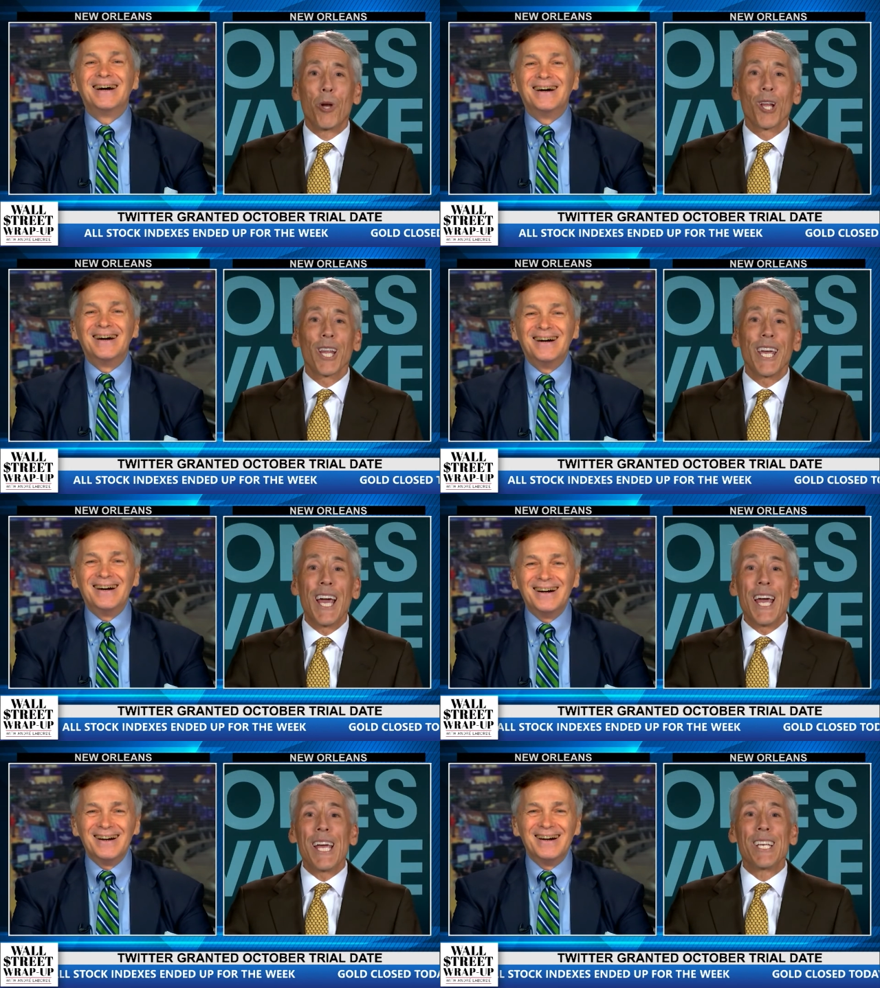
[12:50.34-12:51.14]

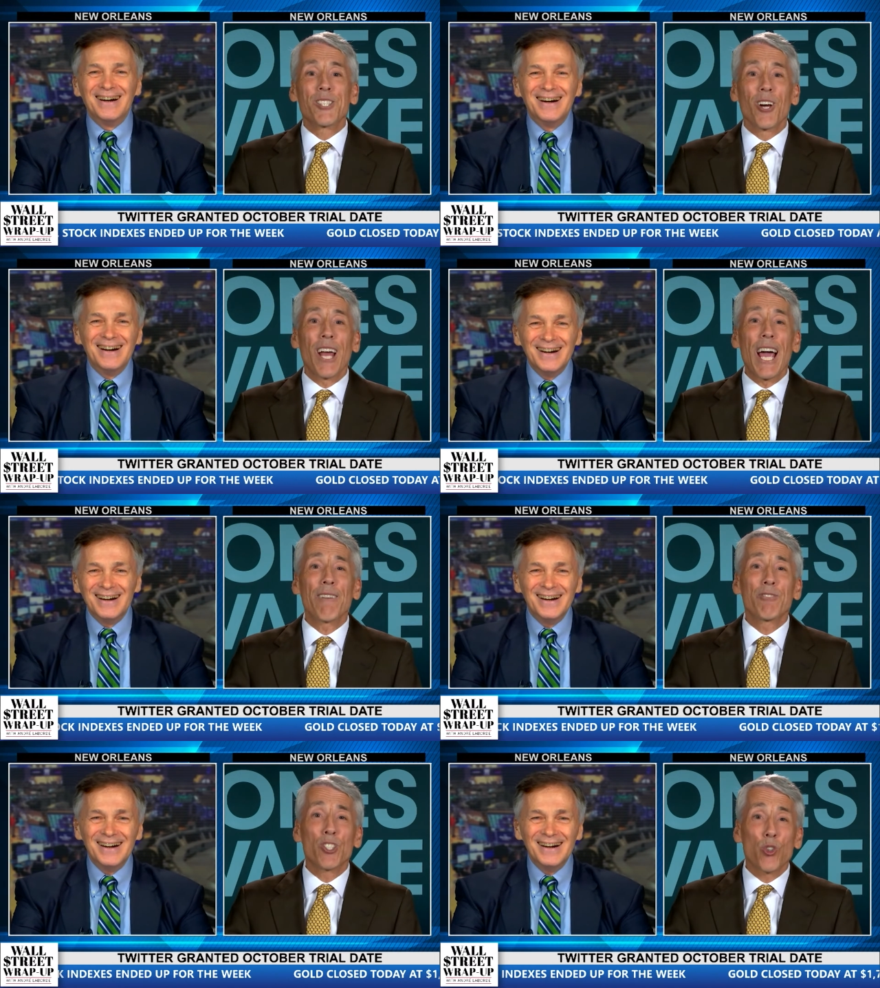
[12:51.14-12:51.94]
Speaker 1: really is going to
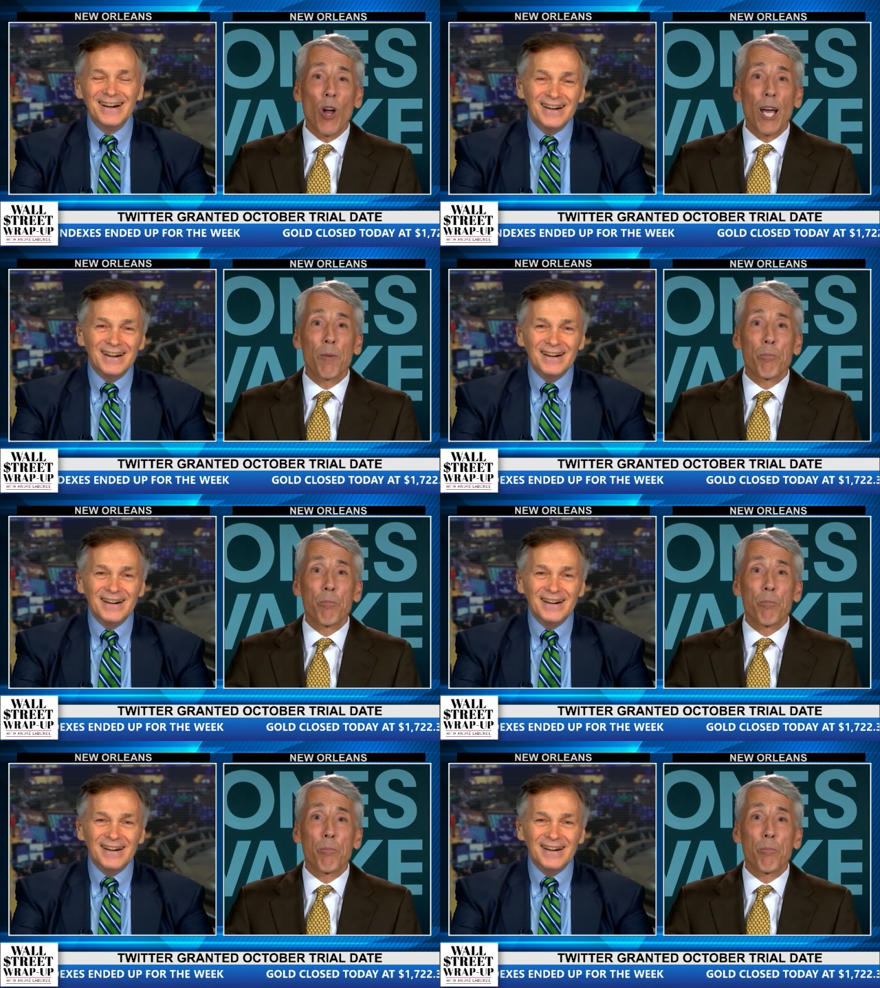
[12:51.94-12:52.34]
have to try